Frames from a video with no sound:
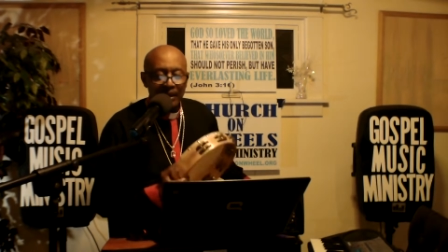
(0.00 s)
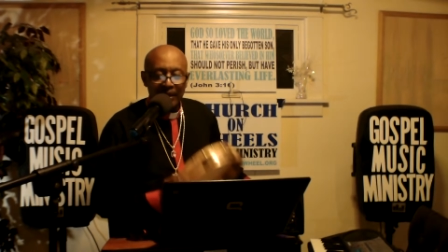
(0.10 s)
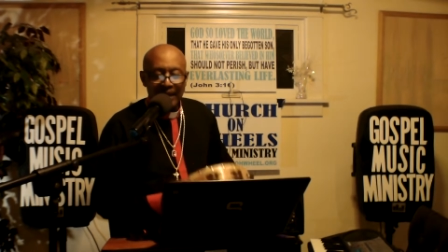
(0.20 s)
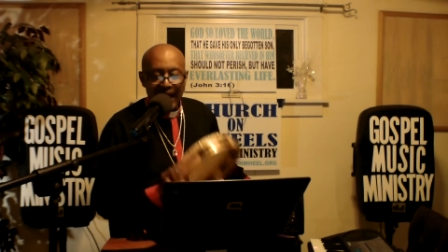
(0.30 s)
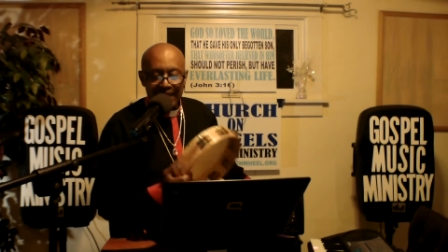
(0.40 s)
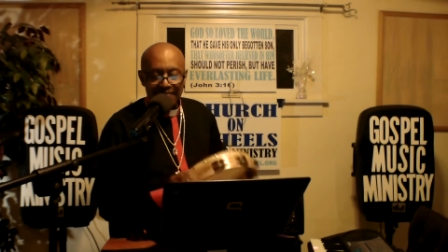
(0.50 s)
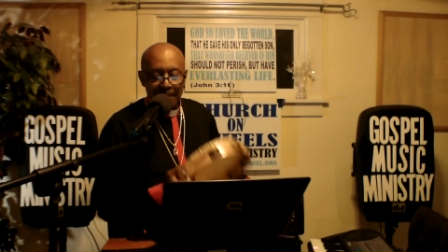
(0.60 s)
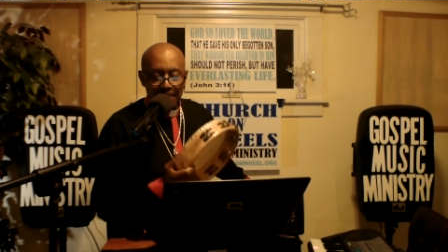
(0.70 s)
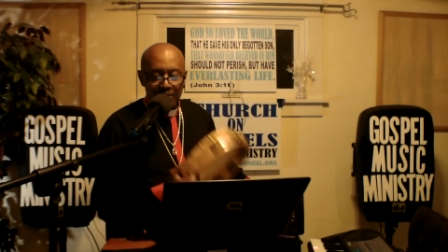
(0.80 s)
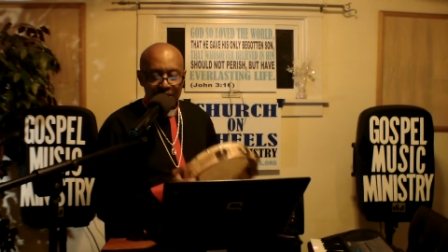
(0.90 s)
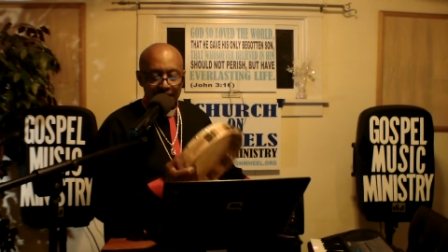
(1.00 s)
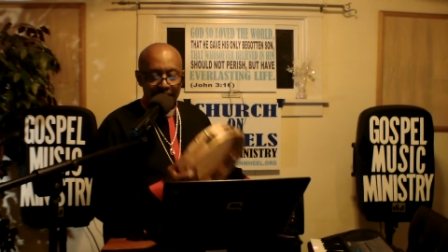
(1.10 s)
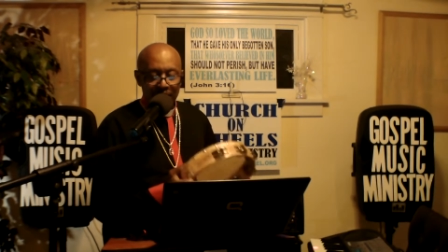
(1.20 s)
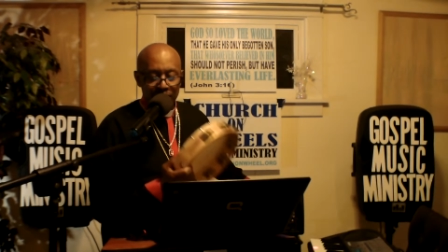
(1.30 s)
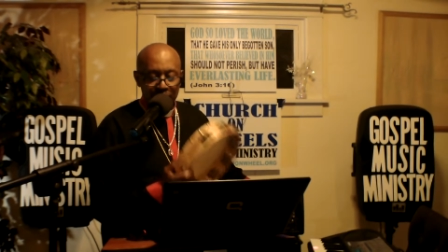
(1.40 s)
Gospel Music
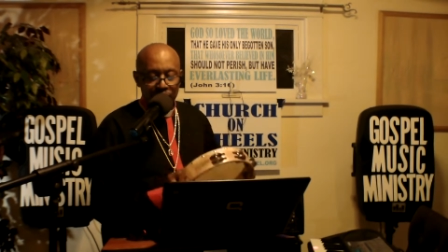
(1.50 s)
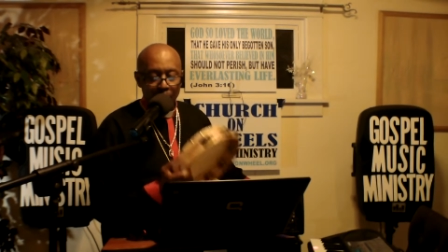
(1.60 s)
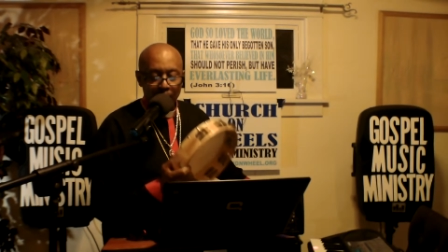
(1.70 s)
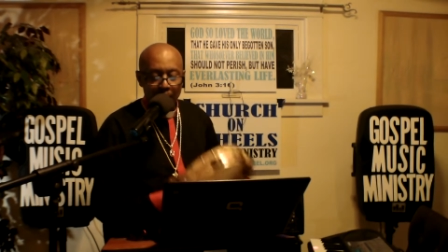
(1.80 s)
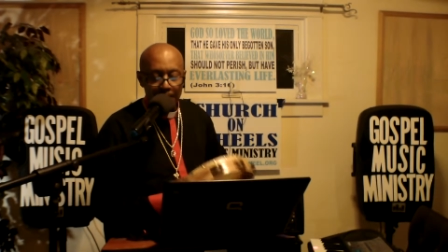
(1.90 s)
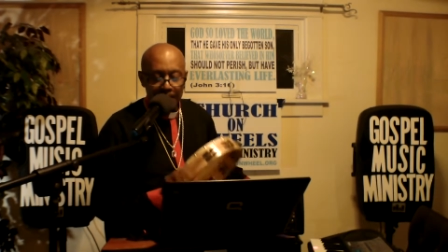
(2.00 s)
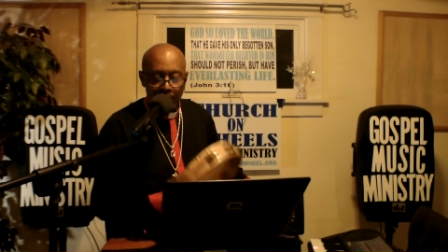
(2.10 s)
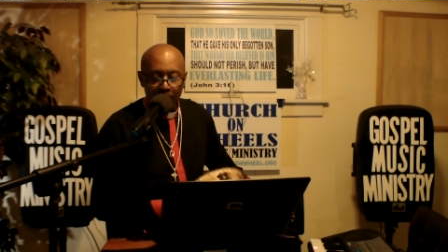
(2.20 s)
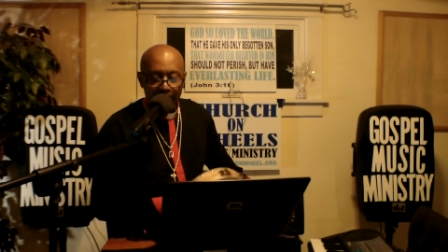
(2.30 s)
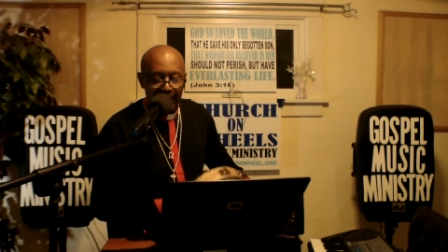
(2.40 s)
Ministry show come your way.